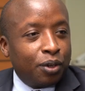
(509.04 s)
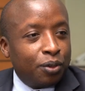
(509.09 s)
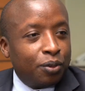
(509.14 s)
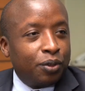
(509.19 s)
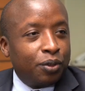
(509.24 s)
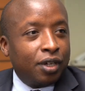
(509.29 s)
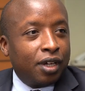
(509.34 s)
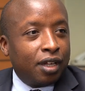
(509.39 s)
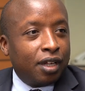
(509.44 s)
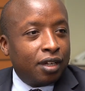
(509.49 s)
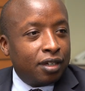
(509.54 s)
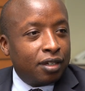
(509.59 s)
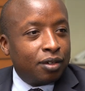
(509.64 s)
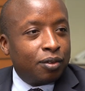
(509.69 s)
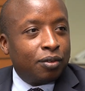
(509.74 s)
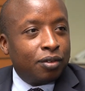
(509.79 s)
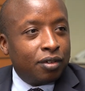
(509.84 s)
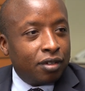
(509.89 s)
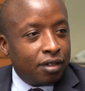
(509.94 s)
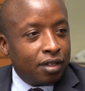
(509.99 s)
doing and
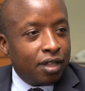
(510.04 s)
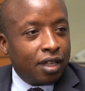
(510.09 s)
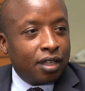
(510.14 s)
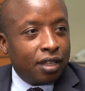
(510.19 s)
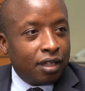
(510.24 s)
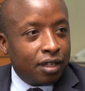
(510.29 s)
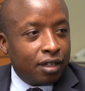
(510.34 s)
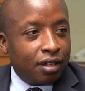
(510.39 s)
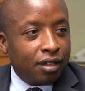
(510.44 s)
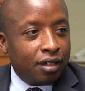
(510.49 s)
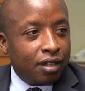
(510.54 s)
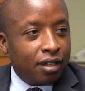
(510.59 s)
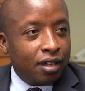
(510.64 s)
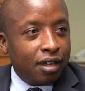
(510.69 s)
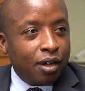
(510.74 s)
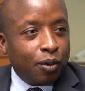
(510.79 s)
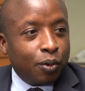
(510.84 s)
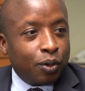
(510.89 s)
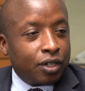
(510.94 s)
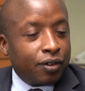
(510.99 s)

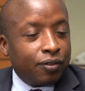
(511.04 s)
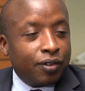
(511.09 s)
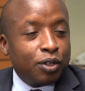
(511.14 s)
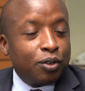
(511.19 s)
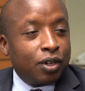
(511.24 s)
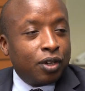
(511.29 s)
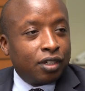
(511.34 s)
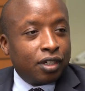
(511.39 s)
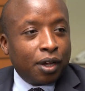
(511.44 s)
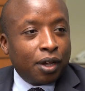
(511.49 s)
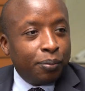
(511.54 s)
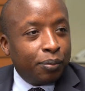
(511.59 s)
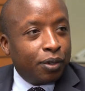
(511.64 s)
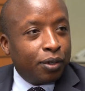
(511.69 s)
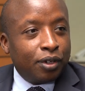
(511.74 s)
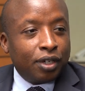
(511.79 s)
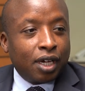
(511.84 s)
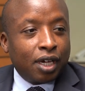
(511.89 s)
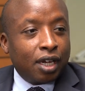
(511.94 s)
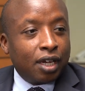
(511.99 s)
whatever you are
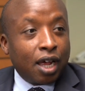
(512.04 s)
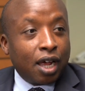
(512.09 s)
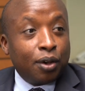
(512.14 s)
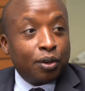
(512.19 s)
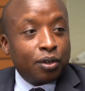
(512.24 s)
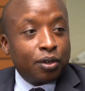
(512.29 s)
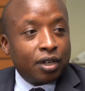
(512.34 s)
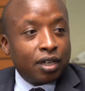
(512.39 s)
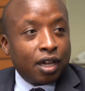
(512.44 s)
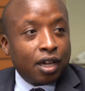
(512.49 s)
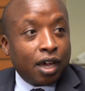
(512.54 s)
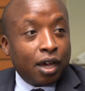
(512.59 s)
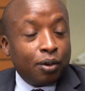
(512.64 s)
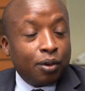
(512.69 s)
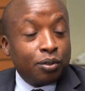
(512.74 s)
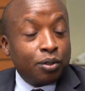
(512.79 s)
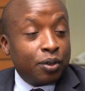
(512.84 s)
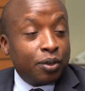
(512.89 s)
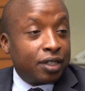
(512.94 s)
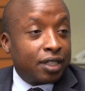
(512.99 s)
championing and how
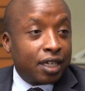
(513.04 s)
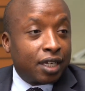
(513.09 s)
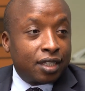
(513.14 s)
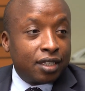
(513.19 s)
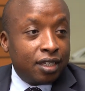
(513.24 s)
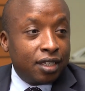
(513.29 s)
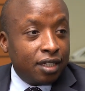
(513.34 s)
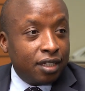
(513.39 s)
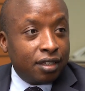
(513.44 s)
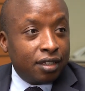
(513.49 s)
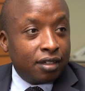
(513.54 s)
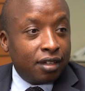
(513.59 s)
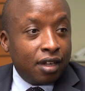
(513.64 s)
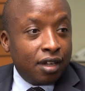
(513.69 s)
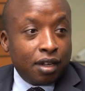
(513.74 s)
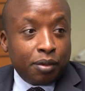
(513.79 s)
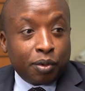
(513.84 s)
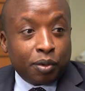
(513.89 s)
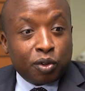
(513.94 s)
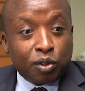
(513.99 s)
you are succeeding?
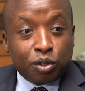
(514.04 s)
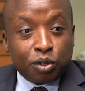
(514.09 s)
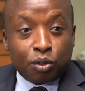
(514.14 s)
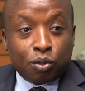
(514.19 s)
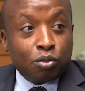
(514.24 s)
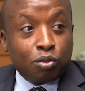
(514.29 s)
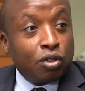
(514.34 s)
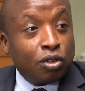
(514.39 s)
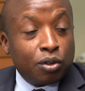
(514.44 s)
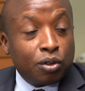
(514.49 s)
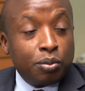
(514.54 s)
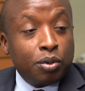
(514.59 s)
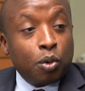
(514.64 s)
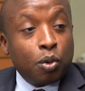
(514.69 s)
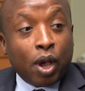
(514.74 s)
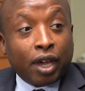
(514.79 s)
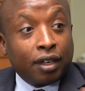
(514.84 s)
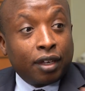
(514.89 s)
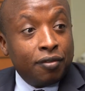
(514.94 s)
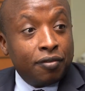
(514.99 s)
Because you could also be
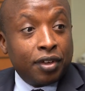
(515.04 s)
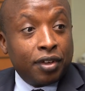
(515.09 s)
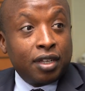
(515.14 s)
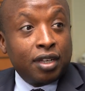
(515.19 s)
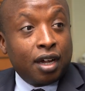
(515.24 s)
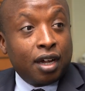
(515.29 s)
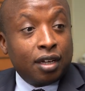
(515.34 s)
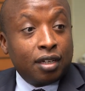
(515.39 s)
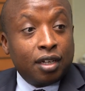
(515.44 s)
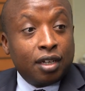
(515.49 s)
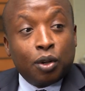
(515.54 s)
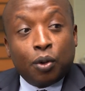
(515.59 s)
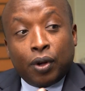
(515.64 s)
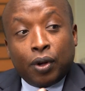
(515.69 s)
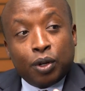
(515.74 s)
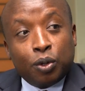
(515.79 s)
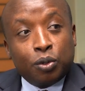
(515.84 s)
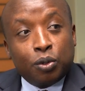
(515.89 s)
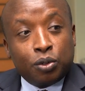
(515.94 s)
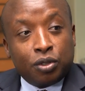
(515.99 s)
working very hard and no
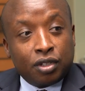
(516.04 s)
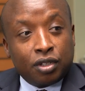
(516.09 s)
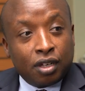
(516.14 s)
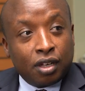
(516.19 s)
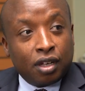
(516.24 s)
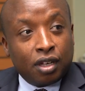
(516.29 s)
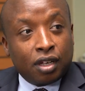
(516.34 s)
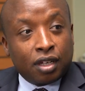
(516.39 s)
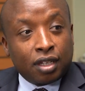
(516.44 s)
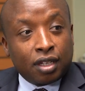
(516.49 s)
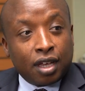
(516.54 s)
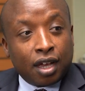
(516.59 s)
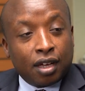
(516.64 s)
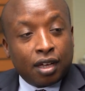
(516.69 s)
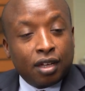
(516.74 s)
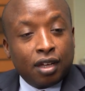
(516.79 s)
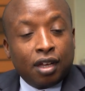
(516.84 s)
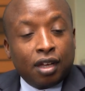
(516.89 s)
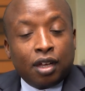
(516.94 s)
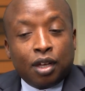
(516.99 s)
one knows. Yeah,
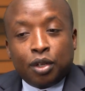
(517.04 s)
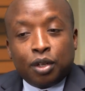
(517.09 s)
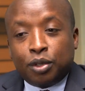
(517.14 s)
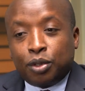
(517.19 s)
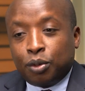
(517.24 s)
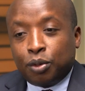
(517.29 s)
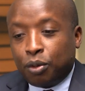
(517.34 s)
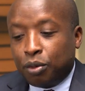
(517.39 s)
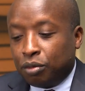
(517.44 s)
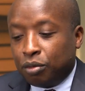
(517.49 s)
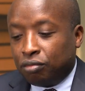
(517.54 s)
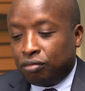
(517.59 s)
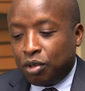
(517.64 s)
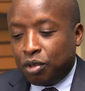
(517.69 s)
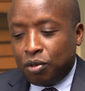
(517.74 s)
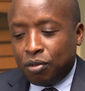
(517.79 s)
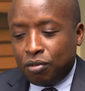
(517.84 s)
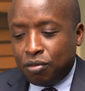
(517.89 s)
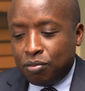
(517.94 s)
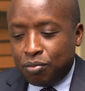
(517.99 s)
so
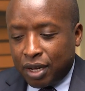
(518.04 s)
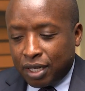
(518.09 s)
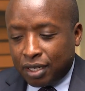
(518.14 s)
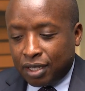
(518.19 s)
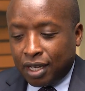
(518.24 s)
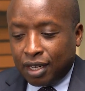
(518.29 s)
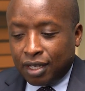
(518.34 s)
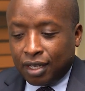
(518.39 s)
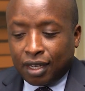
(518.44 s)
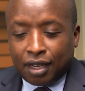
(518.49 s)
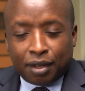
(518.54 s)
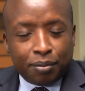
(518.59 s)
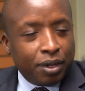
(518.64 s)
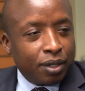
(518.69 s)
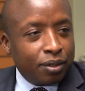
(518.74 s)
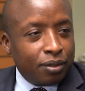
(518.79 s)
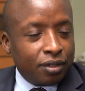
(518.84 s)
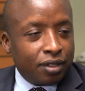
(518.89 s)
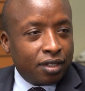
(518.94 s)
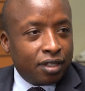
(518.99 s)
you mastering labor
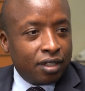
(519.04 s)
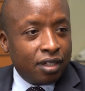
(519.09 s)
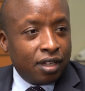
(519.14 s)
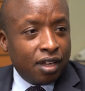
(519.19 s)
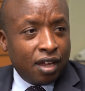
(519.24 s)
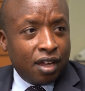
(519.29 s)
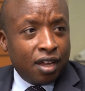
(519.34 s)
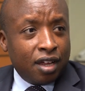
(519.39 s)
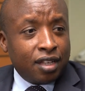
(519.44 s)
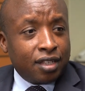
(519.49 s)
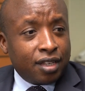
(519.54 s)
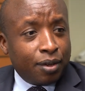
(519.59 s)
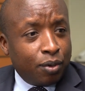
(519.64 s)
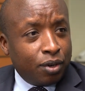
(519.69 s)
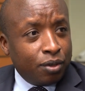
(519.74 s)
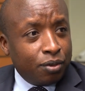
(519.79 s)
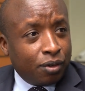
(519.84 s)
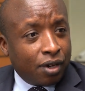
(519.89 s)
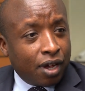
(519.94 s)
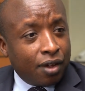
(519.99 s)
laws.
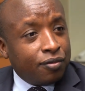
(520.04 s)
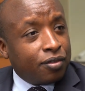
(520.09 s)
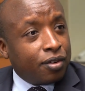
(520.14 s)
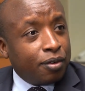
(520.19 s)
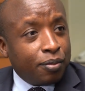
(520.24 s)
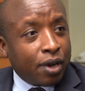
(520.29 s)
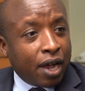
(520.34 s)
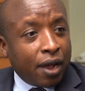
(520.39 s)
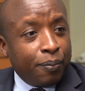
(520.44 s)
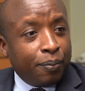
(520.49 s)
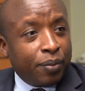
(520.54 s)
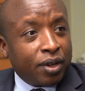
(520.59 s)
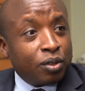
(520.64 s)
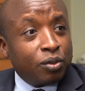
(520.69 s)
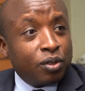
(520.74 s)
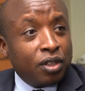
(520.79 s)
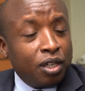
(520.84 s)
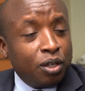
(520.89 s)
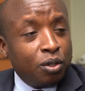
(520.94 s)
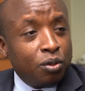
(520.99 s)
Someone who come from campus
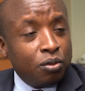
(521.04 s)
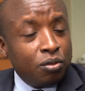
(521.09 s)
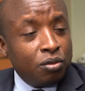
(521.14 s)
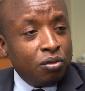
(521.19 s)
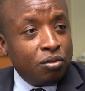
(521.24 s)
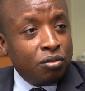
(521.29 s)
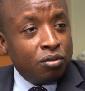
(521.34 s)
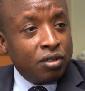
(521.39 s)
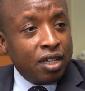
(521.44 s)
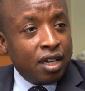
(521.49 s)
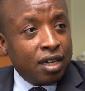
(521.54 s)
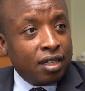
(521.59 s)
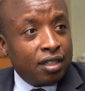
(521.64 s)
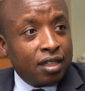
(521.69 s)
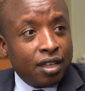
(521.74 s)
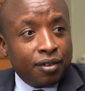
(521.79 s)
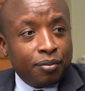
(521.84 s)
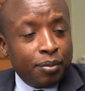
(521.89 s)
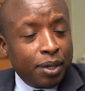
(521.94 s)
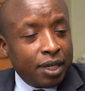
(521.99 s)
within 2 years,
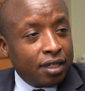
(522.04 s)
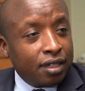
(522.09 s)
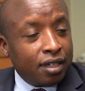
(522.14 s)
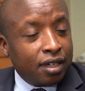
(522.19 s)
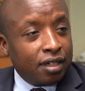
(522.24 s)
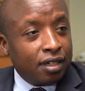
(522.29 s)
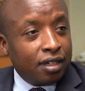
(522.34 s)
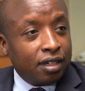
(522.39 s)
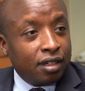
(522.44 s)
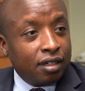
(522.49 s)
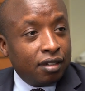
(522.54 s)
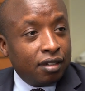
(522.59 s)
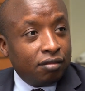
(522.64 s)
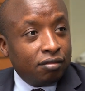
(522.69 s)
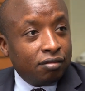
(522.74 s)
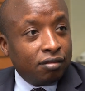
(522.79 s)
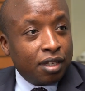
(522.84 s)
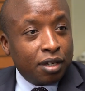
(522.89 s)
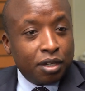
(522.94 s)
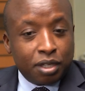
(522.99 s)
they've mastered
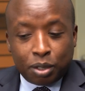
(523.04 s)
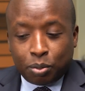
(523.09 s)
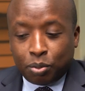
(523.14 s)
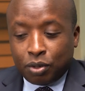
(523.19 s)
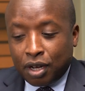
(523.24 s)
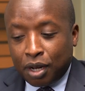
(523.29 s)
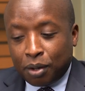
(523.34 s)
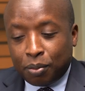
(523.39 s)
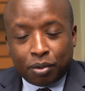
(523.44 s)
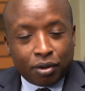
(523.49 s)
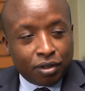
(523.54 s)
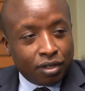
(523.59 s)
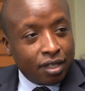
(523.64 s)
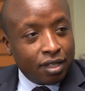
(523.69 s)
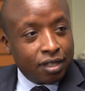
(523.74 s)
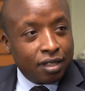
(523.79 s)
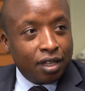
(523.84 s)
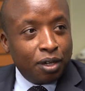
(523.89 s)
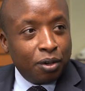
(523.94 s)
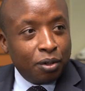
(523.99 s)
the disciplinary
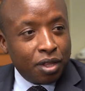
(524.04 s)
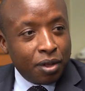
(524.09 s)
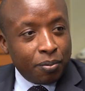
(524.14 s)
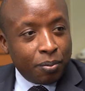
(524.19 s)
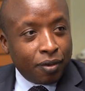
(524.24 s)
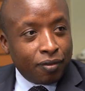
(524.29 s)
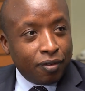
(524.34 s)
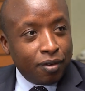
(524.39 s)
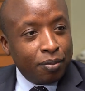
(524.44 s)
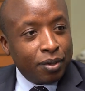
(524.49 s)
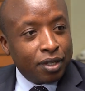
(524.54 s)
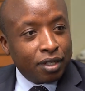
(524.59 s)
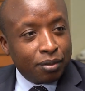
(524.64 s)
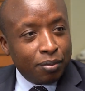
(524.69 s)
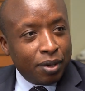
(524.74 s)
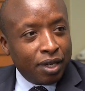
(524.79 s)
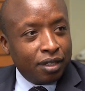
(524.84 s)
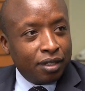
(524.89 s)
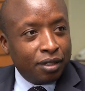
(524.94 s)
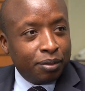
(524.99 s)
process. They know the performance
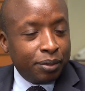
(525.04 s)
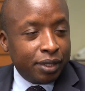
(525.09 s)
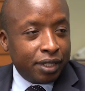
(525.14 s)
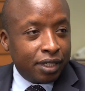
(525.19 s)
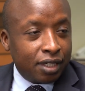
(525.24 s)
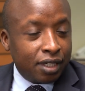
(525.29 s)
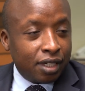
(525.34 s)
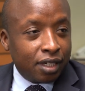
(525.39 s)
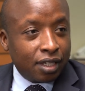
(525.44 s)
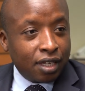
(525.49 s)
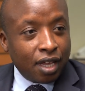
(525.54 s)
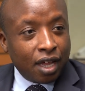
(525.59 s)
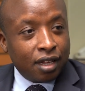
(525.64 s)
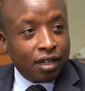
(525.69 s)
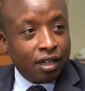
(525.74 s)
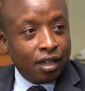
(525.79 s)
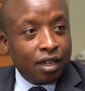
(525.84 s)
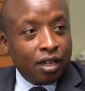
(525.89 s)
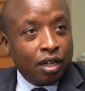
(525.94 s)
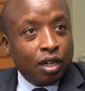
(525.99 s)
management. Yeah.
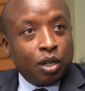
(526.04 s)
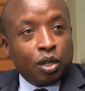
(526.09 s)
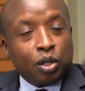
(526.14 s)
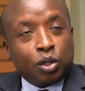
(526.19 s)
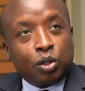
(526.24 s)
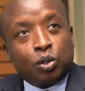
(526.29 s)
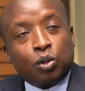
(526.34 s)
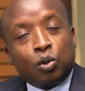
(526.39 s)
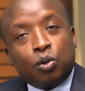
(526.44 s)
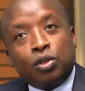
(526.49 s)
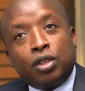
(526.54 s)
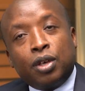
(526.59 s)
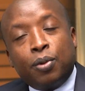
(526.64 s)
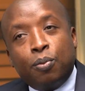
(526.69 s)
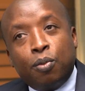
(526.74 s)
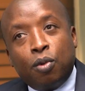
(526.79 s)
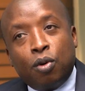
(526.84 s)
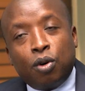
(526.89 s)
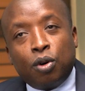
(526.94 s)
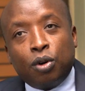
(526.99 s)
So the
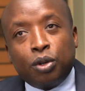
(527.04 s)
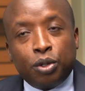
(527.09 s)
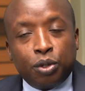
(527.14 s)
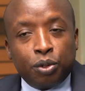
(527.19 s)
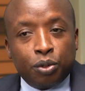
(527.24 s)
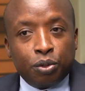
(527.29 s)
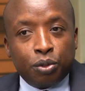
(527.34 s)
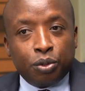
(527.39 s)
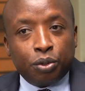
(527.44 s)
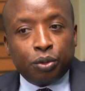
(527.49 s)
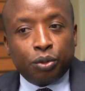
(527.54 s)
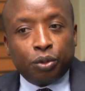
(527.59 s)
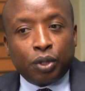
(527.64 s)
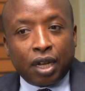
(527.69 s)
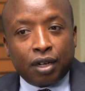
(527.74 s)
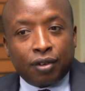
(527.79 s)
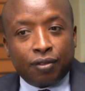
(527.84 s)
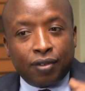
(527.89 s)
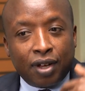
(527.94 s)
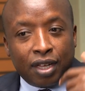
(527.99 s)
more you
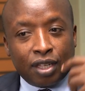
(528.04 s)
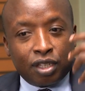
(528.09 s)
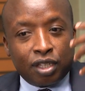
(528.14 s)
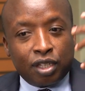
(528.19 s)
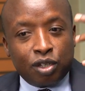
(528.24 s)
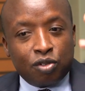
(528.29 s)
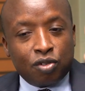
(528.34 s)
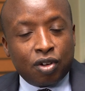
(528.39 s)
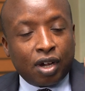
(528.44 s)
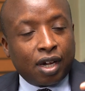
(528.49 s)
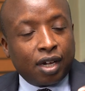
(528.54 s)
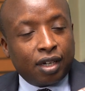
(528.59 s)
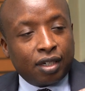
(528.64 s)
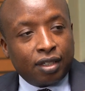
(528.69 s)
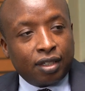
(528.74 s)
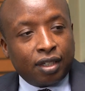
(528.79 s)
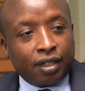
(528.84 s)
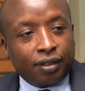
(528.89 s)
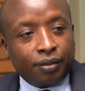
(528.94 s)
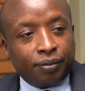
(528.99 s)
advance in your
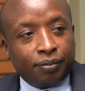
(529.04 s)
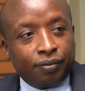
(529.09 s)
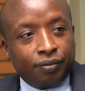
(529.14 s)
career,